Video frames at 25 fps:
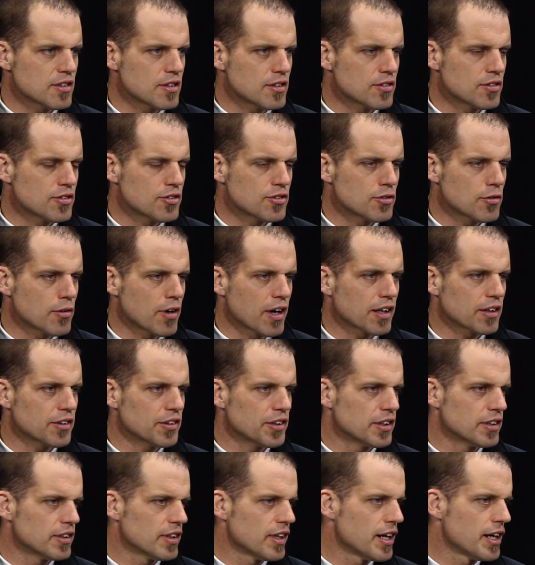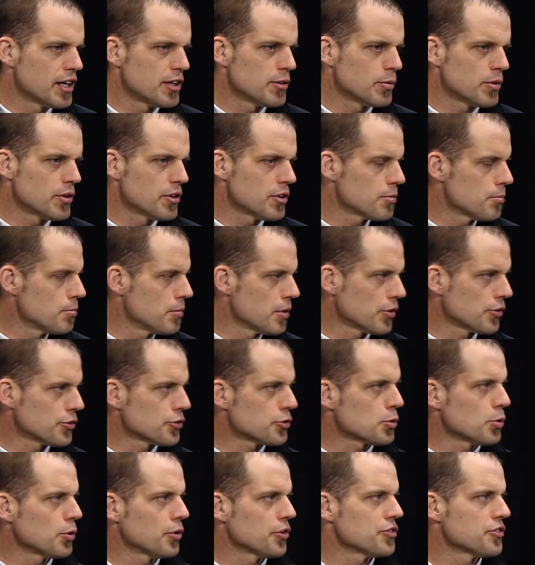is directly aligned with middle
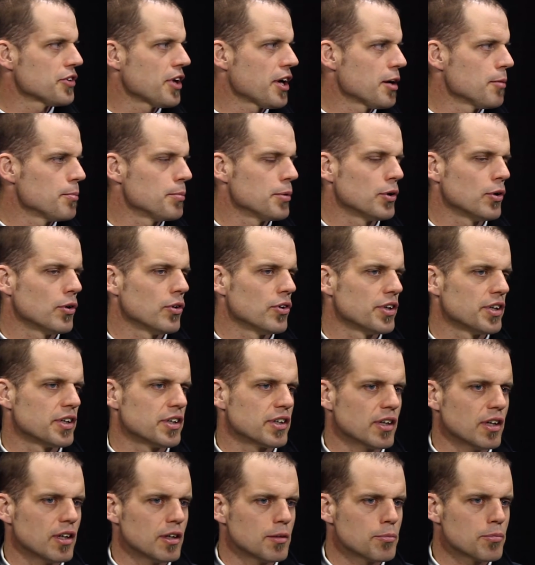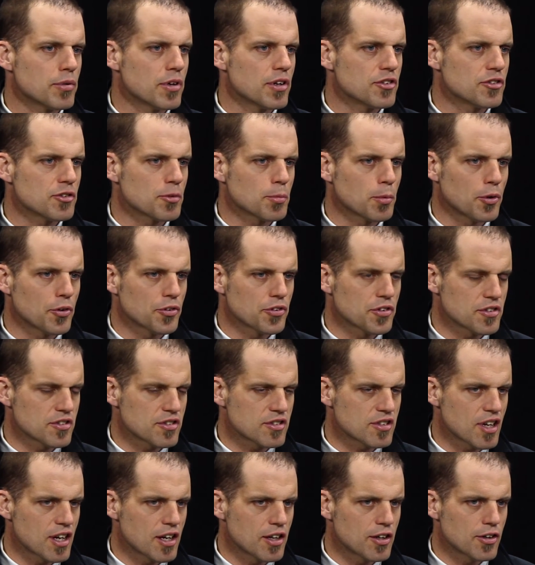school is not a building, and principles and
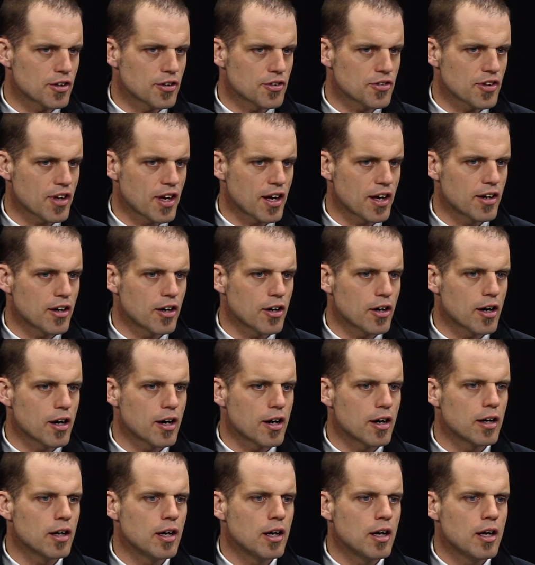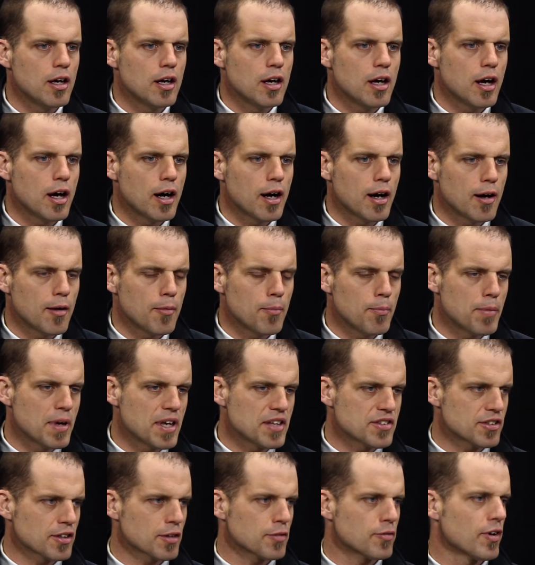standards that are
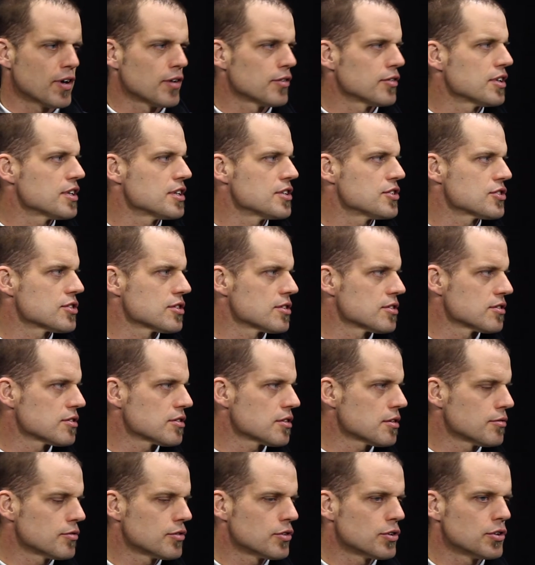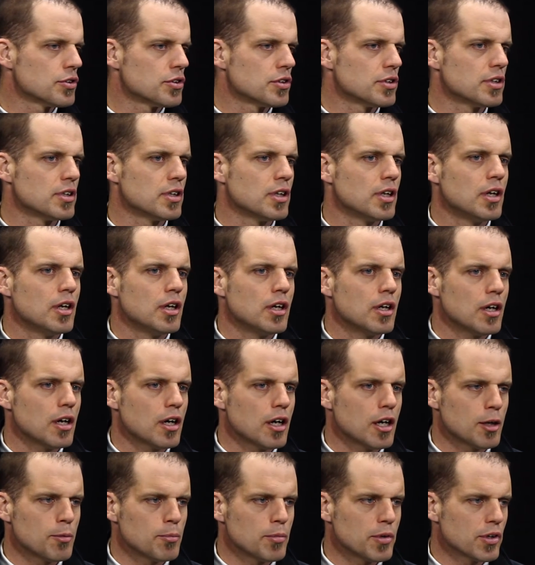basic foundations of good
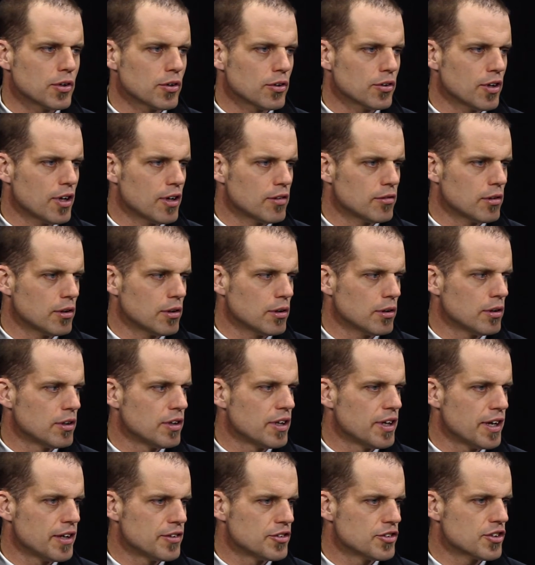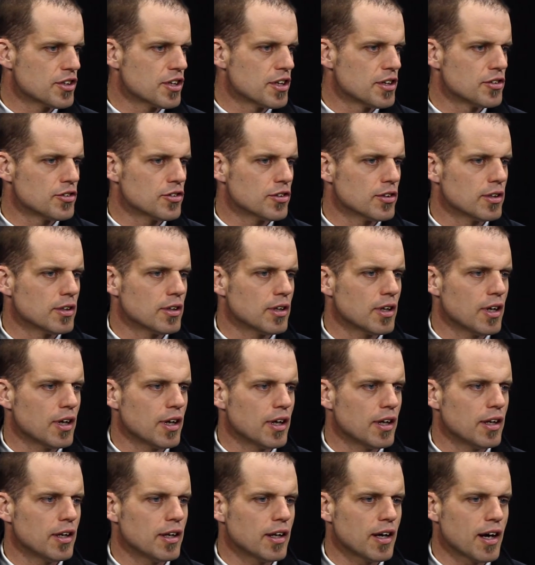middle level education.
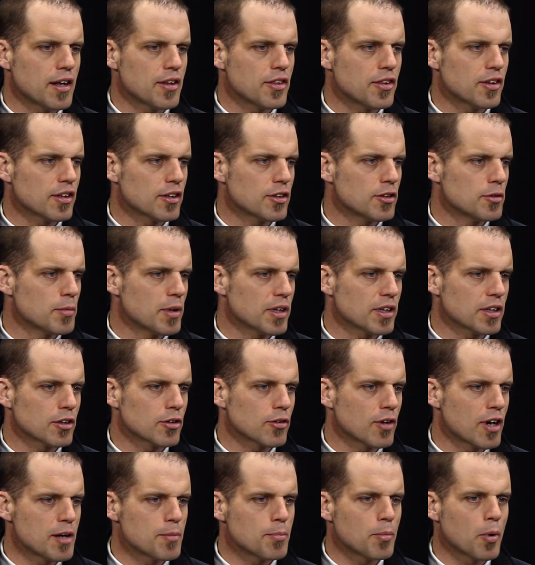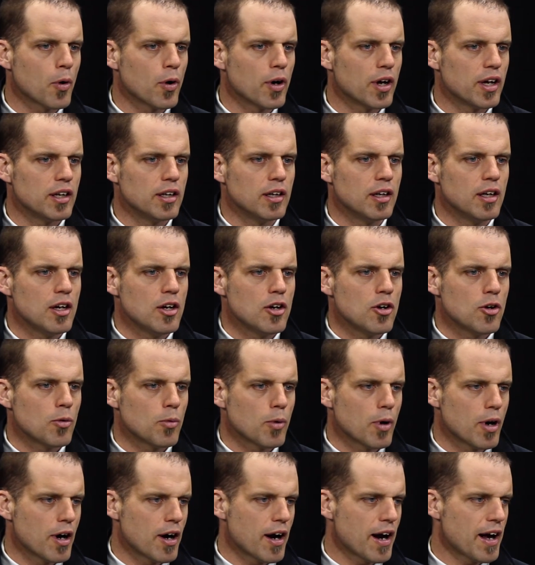And I think you make a great point
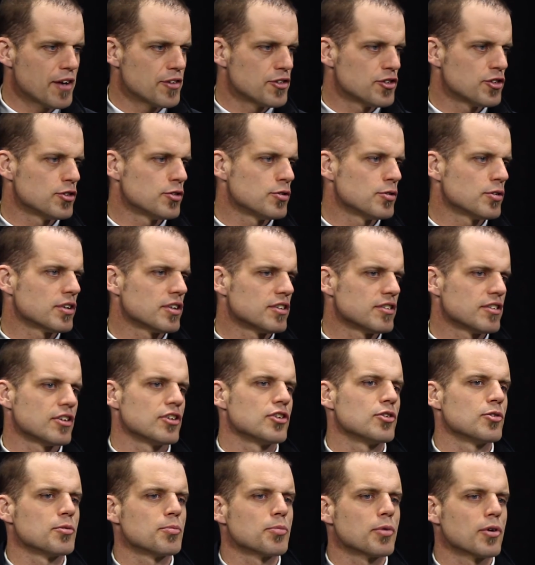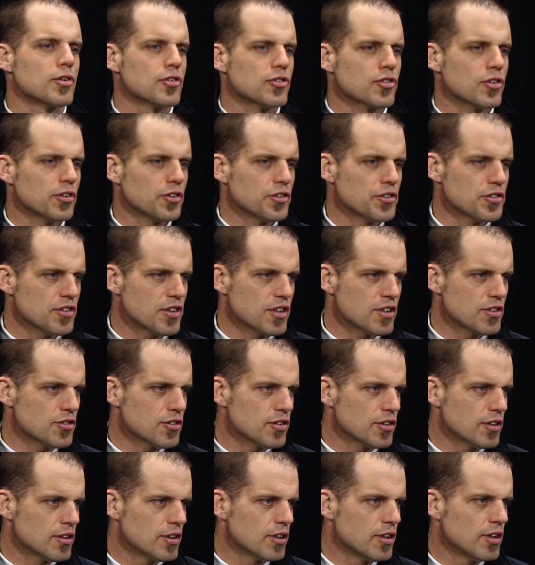where as you continue with
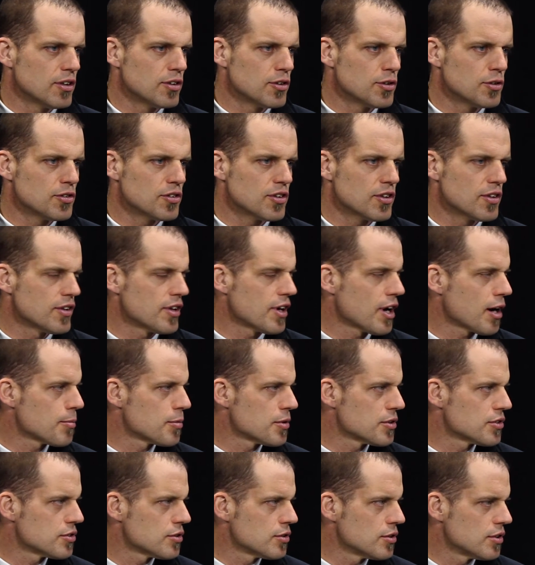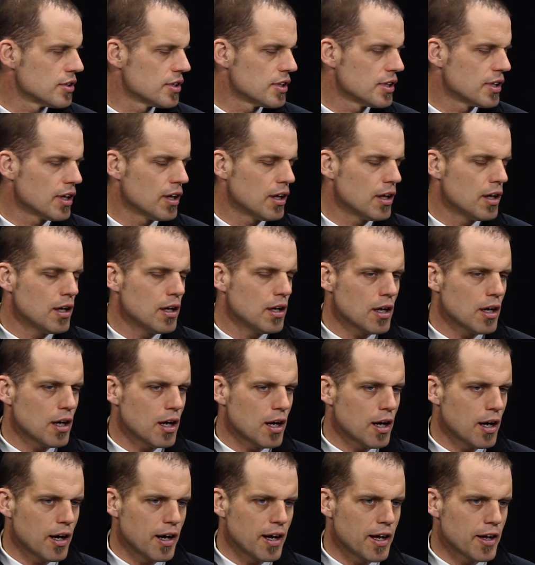personalization, you see the opportunity
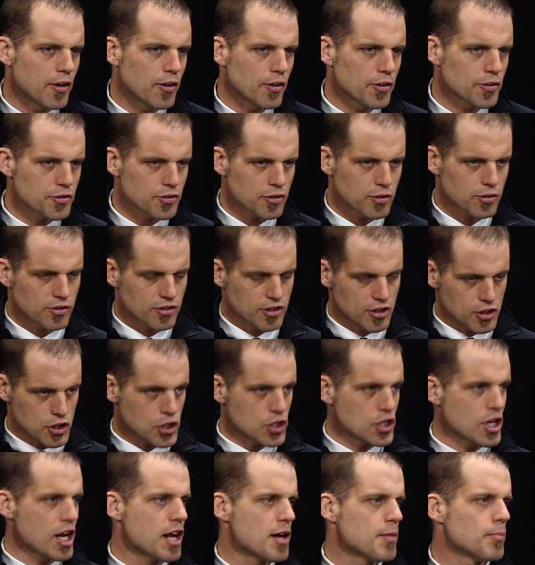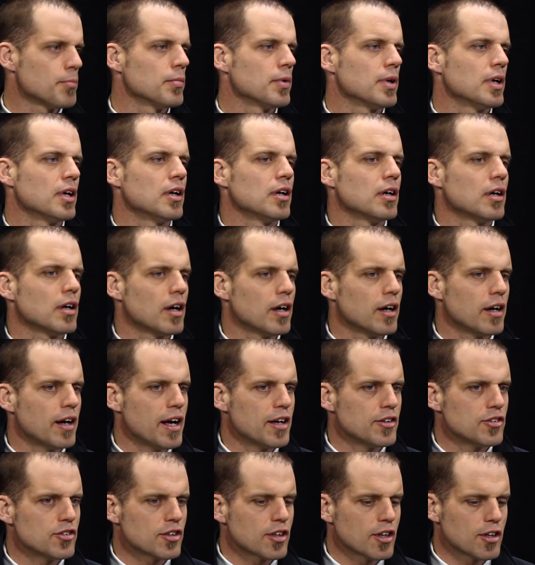and also to shape
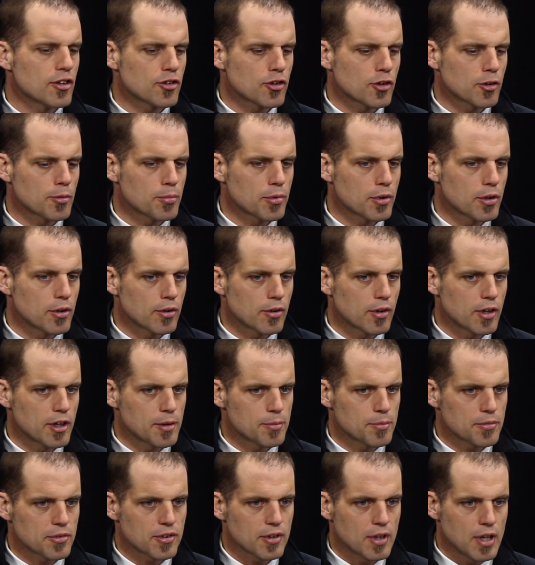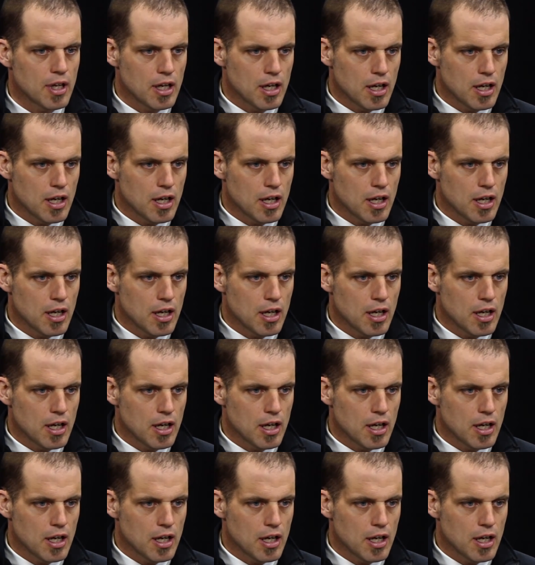educational programs.